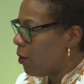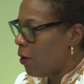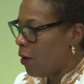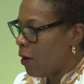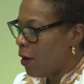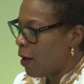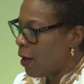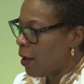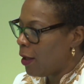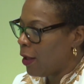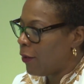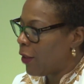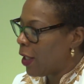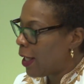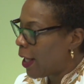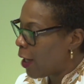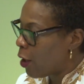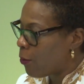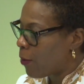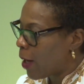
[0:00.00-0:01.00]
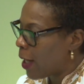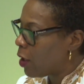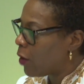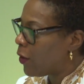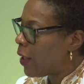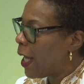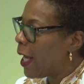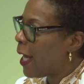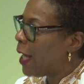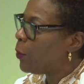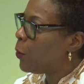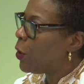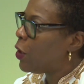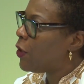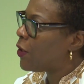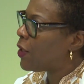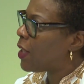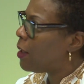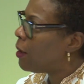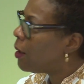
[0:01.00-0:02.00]
on the nail right on the head when
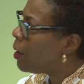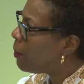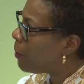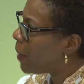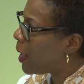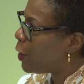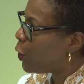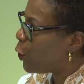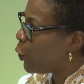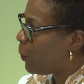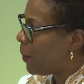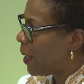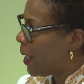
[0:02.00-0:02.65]
you said my 2